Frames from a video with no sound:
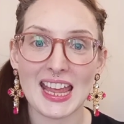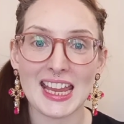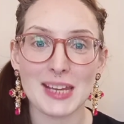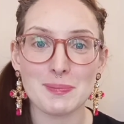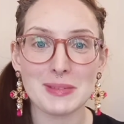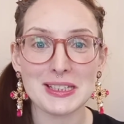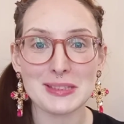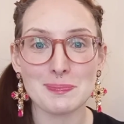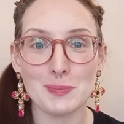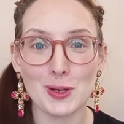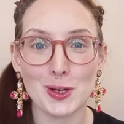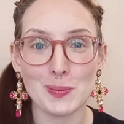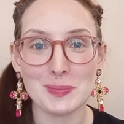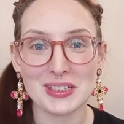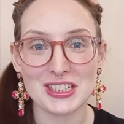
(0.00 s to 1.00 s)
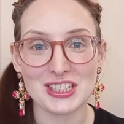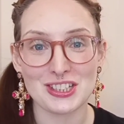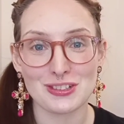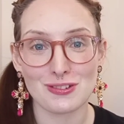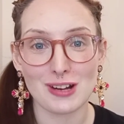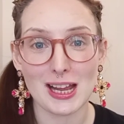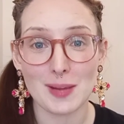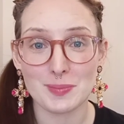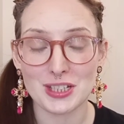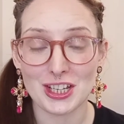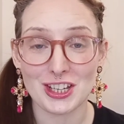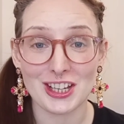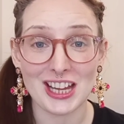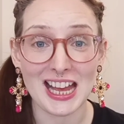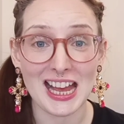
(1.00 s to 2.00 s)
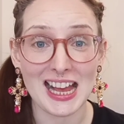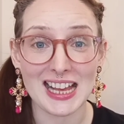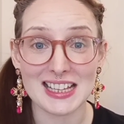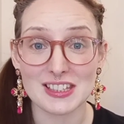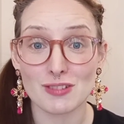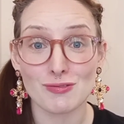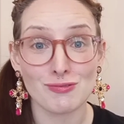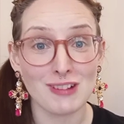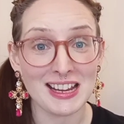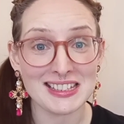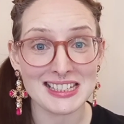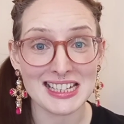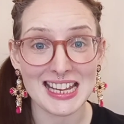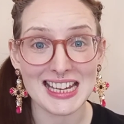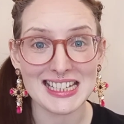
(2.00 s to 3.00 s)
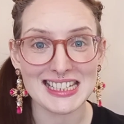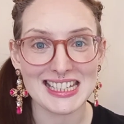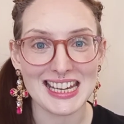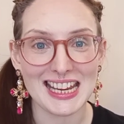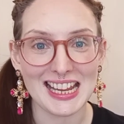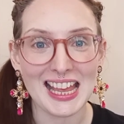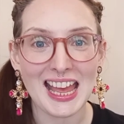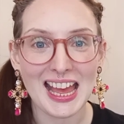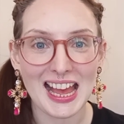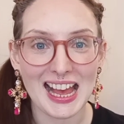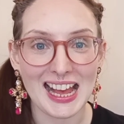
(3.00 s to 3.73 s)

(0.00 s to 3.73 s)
Amy's mum described her as resonating